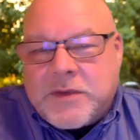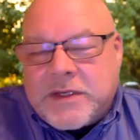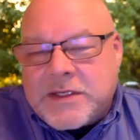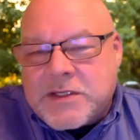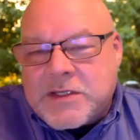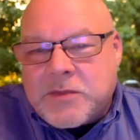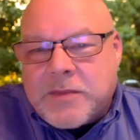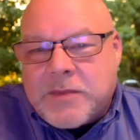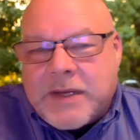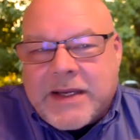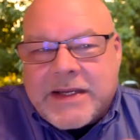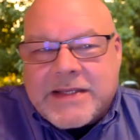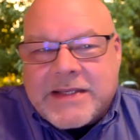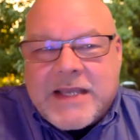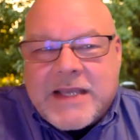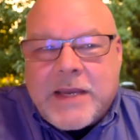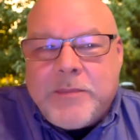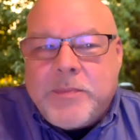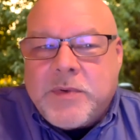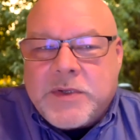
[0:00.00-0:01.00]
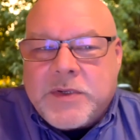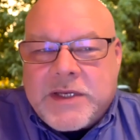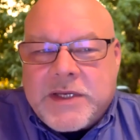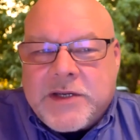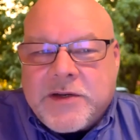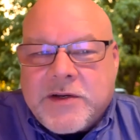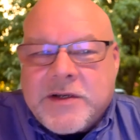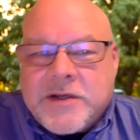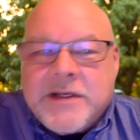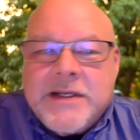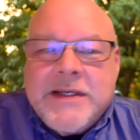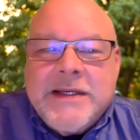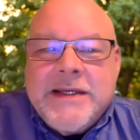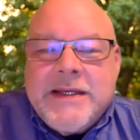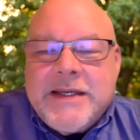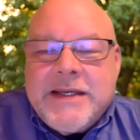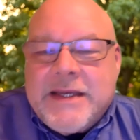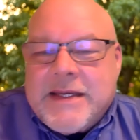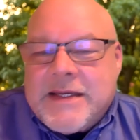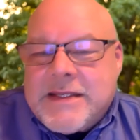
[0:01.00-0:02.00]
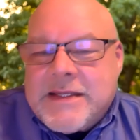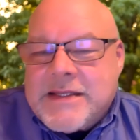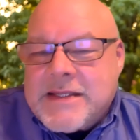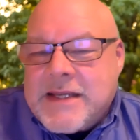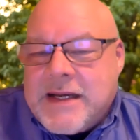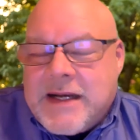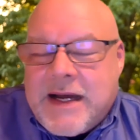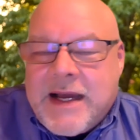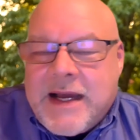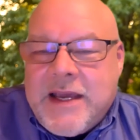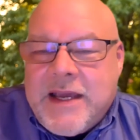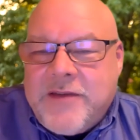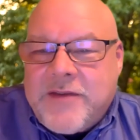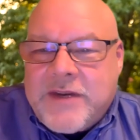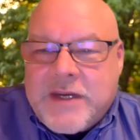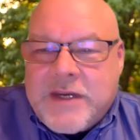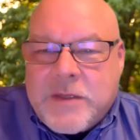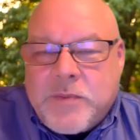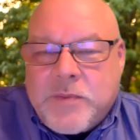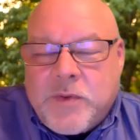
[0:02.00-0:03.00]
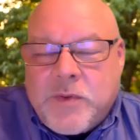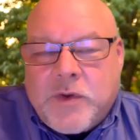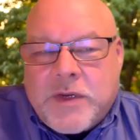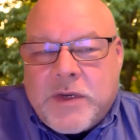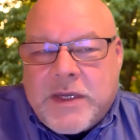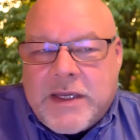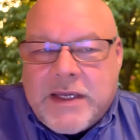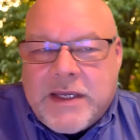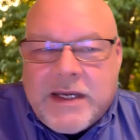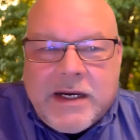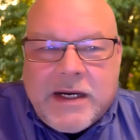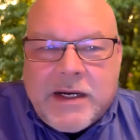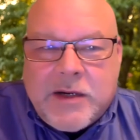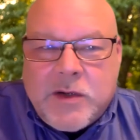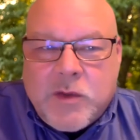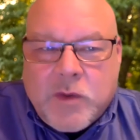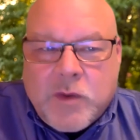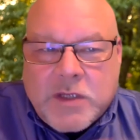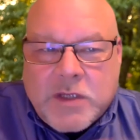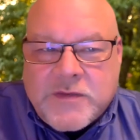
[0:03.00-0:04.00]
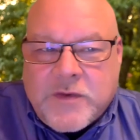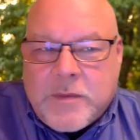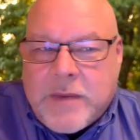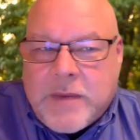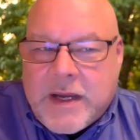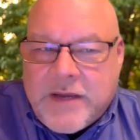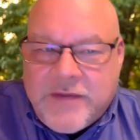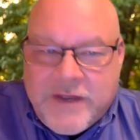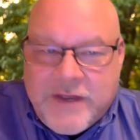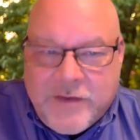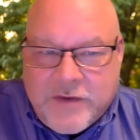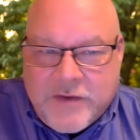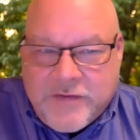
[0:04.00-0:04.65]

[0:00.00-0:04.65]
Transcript: And so my example here is I have an employee who works for my favorite